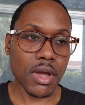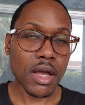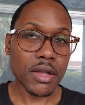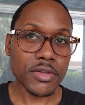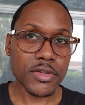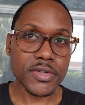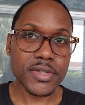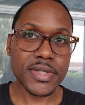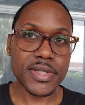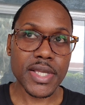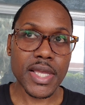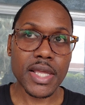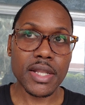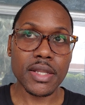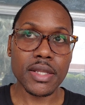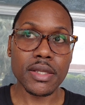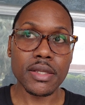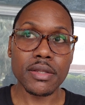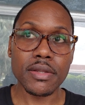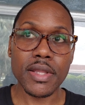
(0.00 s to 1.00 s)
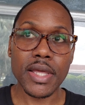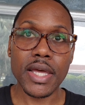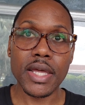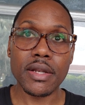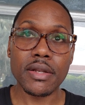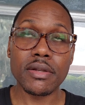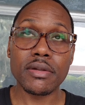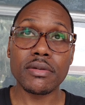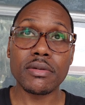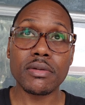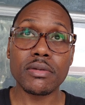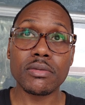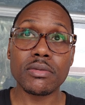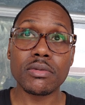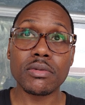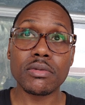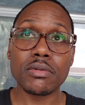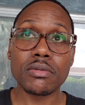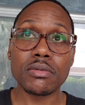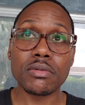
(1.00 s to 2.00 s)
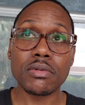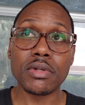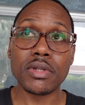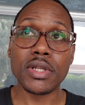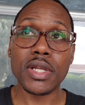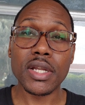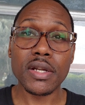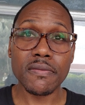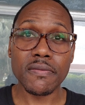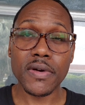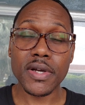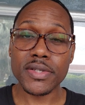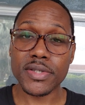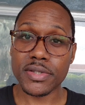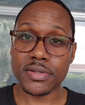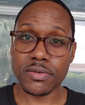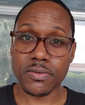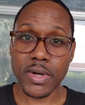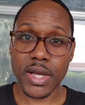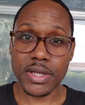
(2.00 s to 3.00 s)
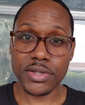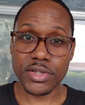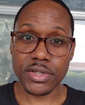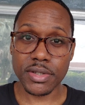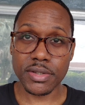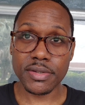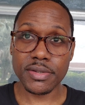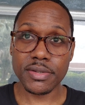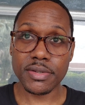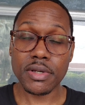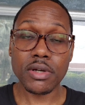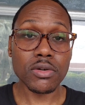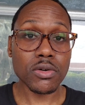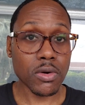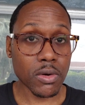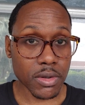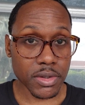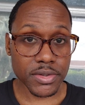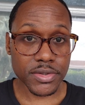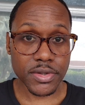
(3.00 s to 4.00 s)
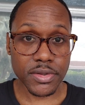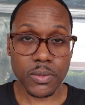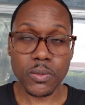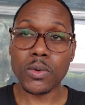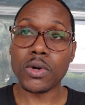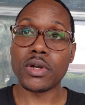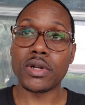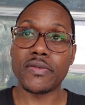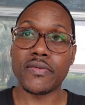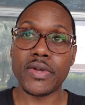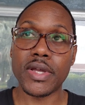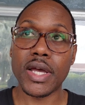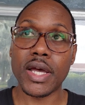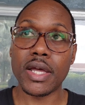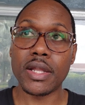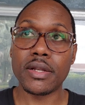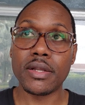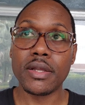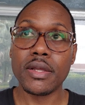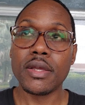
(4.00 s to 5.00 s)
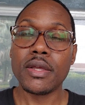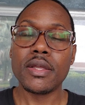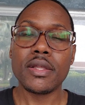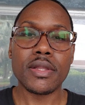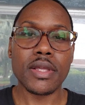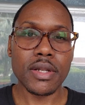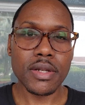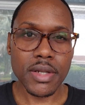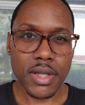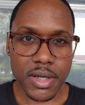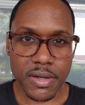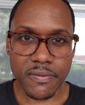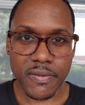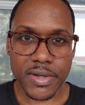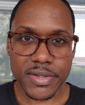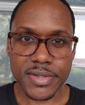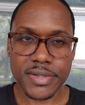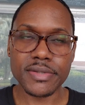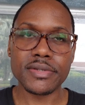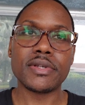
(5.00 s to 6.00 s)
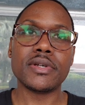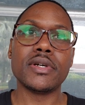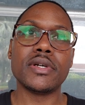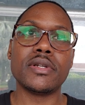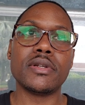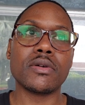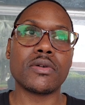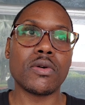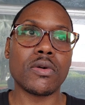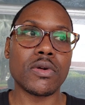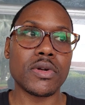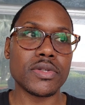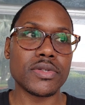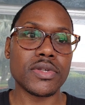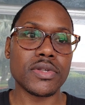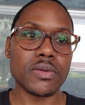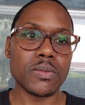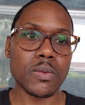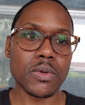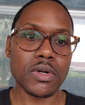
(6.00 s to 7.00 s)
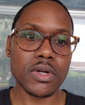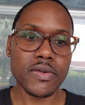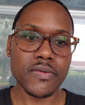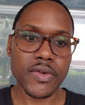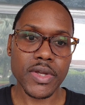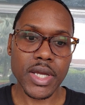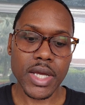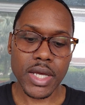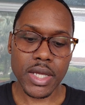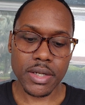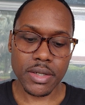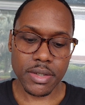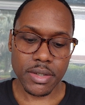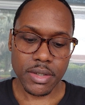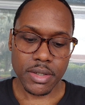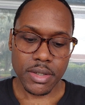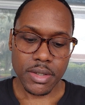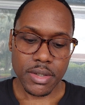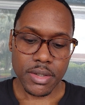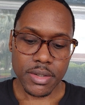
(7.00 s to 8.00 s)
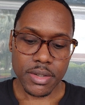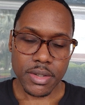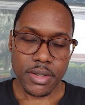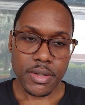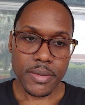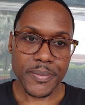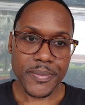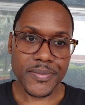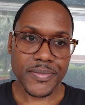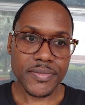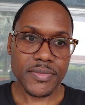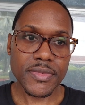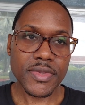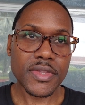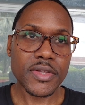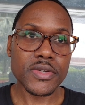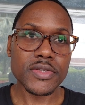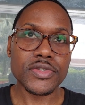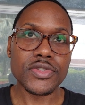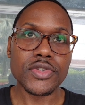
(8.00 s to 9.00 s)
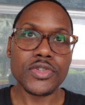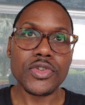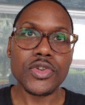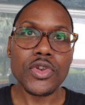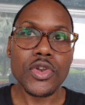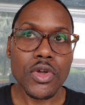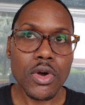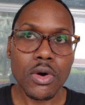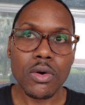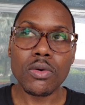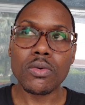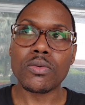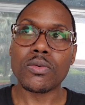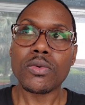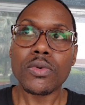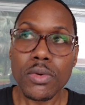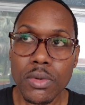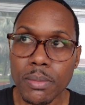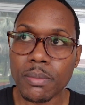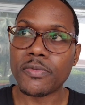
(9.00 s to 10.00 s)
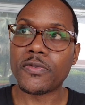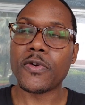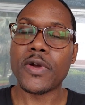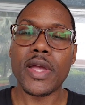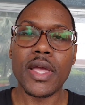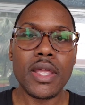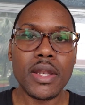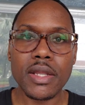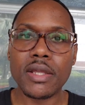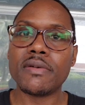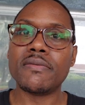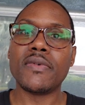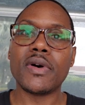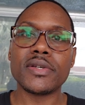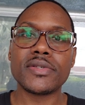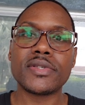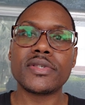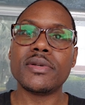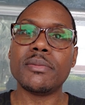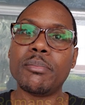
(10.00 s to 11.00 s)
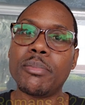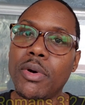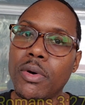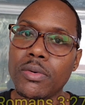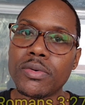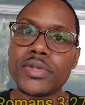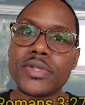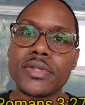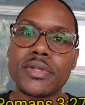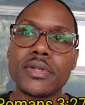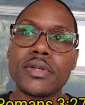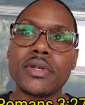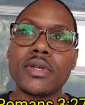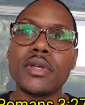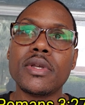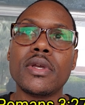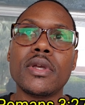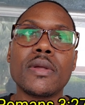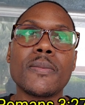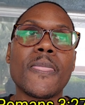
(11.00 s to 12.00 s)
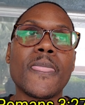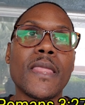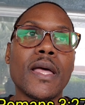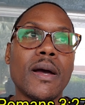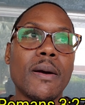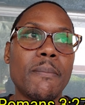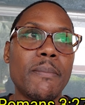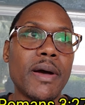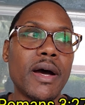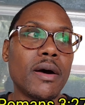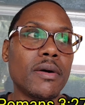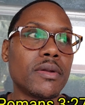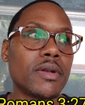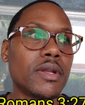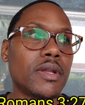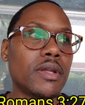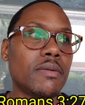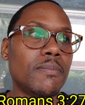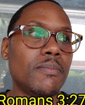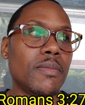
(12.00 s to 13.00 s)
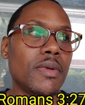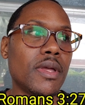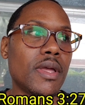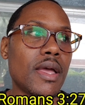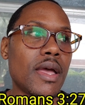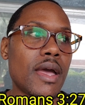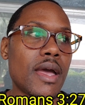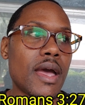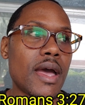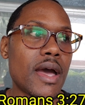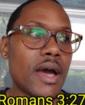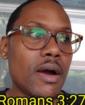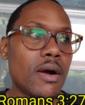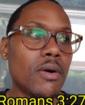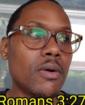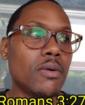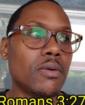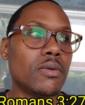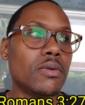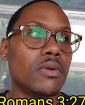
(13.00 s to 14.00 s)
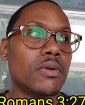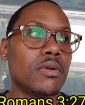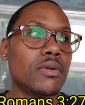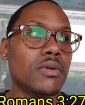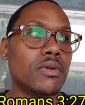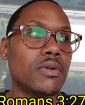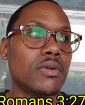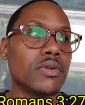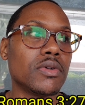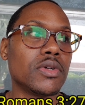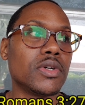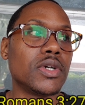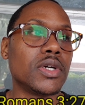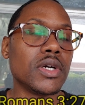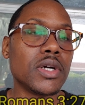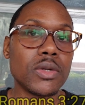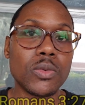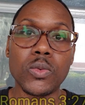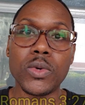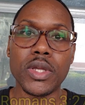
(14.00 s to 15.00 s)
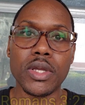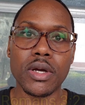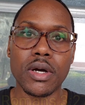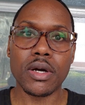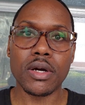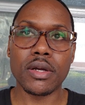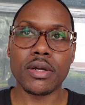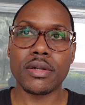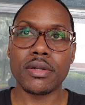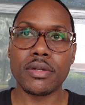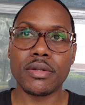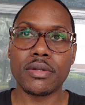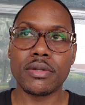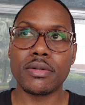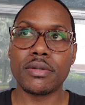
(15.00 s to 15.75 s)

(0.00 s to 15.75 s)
understanding that none of us is righteous according to the word of God, none of us is good according to the word of God, there's no room for any of us to boast about how good we are.